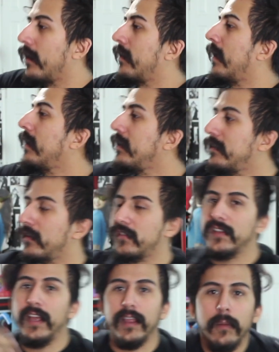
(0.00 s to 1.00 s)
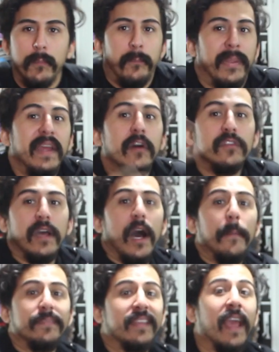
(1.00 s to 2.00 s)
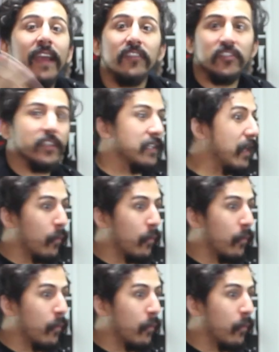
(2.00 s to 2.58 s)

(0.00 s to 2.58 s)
Let it just like build up tension.